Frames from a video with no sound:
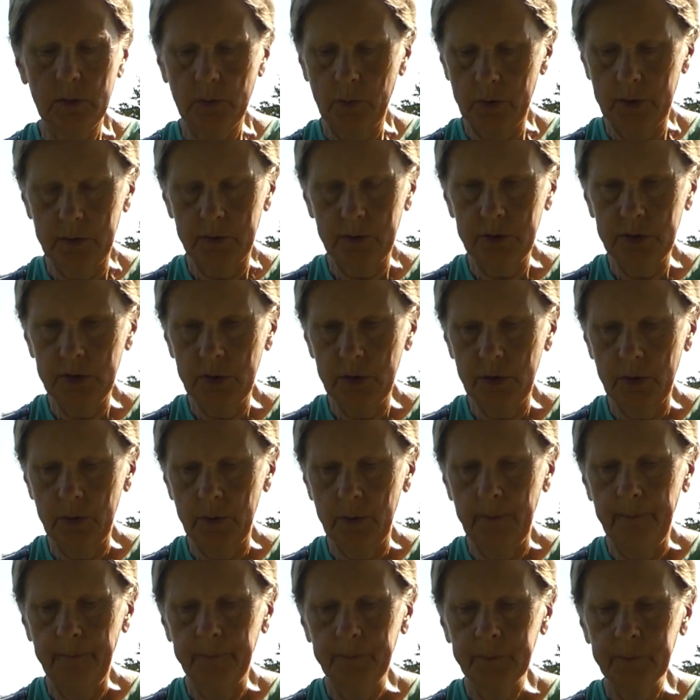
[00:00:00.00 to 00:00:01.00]
with
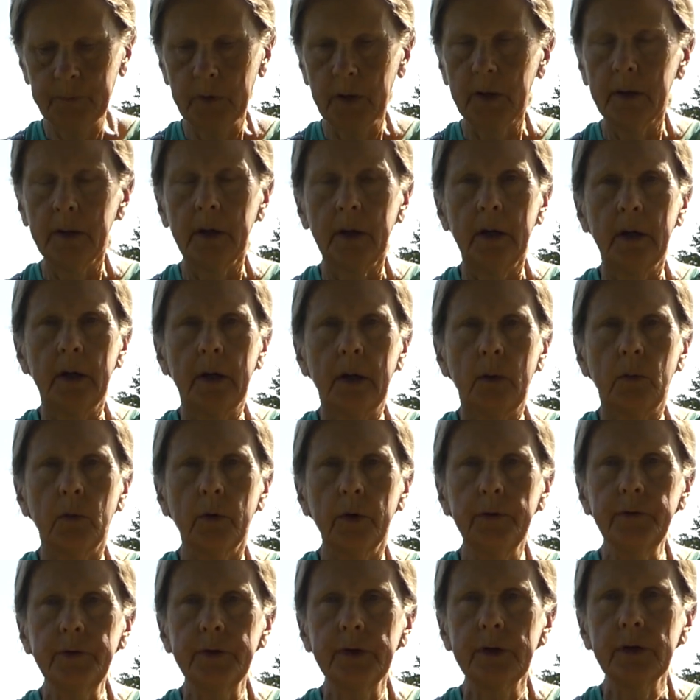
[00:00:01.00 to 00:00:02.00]
too.
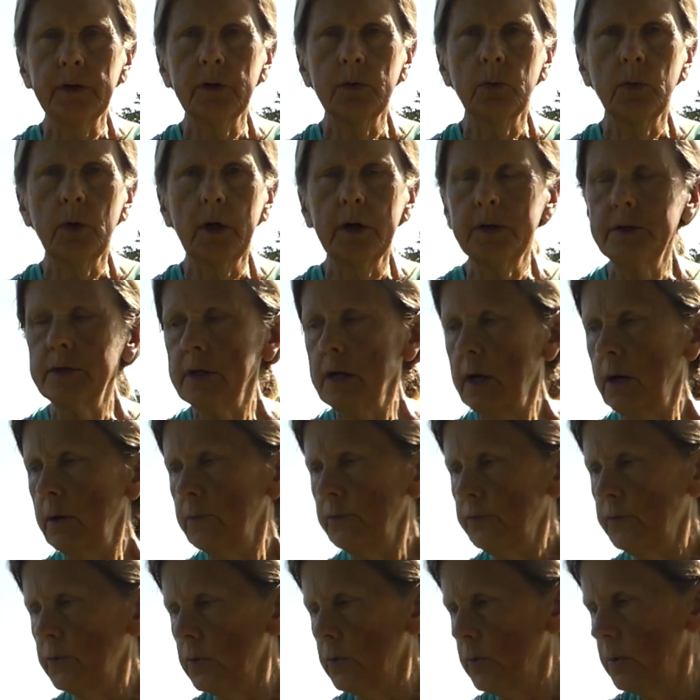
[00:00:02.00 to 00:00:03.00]
One thing to watch out
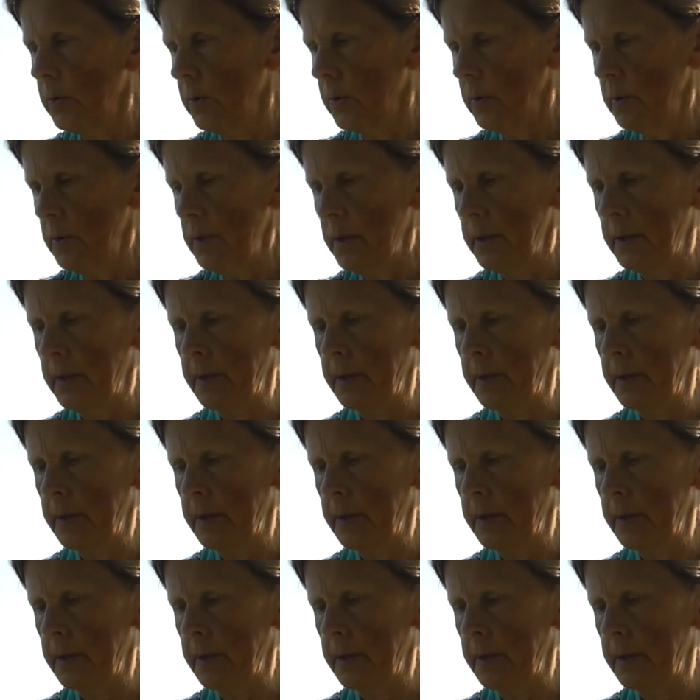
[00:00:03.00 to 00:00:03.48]
for